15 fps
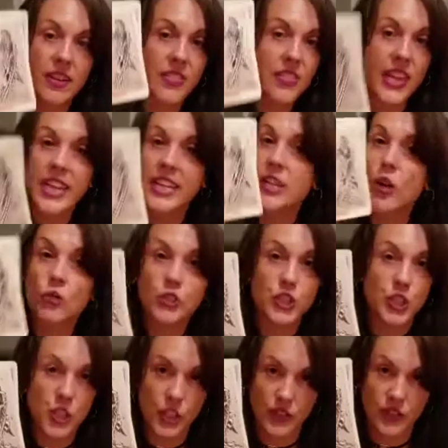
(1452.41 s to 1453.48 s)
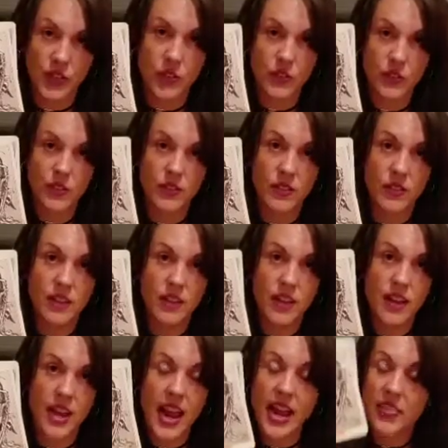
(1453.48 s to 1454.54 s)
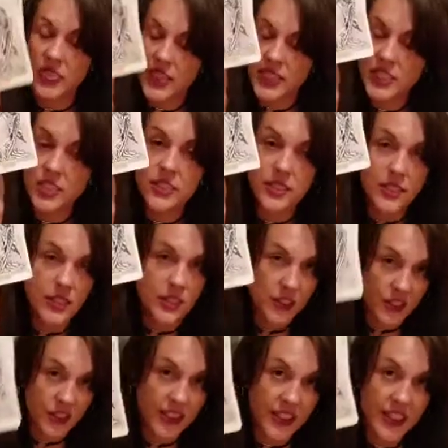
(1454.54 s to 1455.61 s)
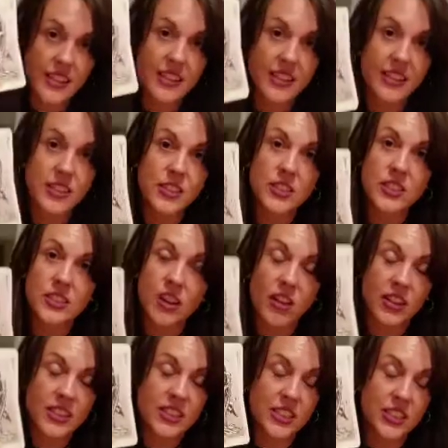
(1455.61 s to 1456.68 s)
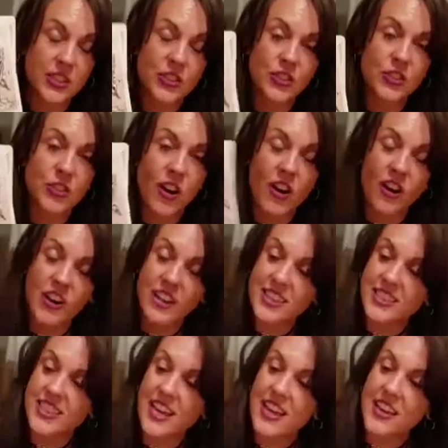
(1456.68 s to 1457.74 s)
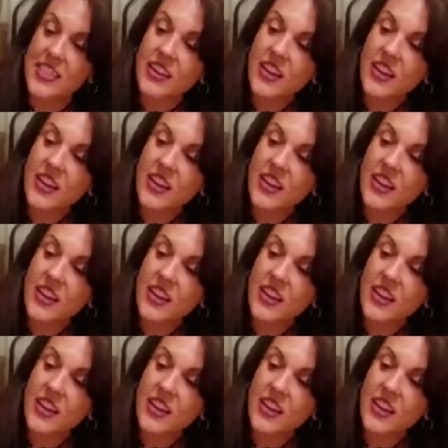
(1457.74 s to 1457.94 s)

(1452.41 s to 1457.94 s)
They don't serve you. And this is a good, solid, strong death,